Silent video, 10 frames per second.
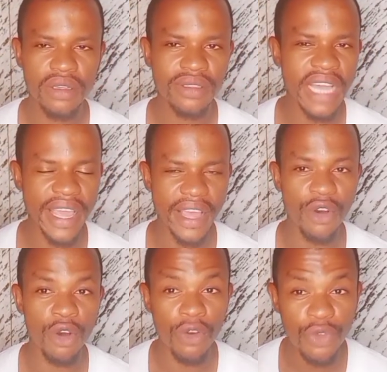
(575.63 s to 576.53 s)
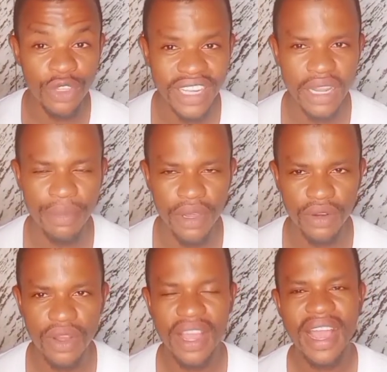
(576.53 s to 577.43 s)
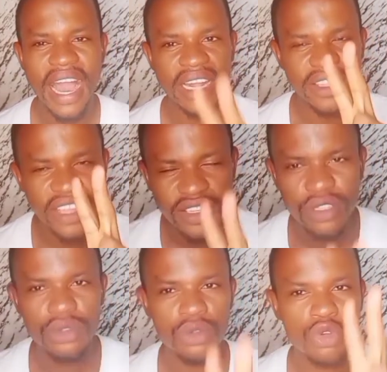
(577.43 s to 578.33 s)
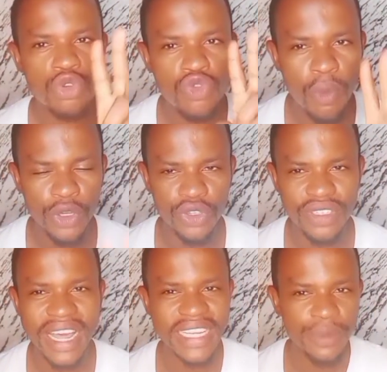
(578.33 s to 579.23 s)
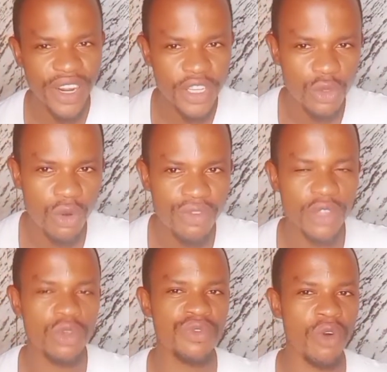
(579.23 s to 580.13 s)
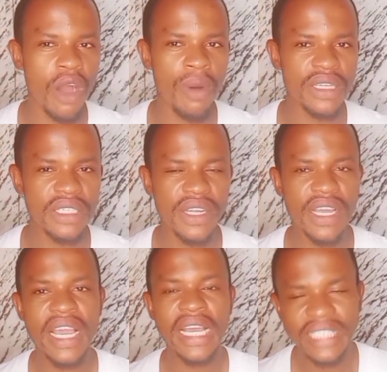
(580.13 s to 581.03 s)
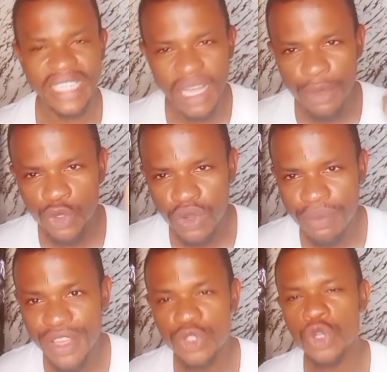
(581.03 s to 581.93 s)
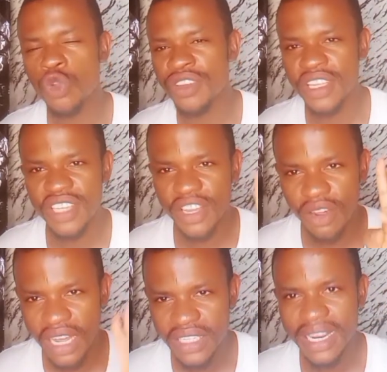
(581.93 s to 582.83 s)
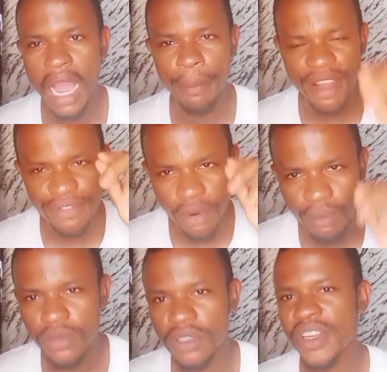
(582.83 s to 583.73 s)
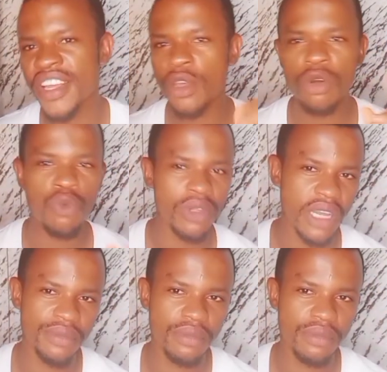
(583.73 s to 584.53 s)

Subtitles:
diet, of your daily meal, and eat 2 portions and spread it over 24 hours. Then in between meals, you don't eat any other thing apart from drinking of water.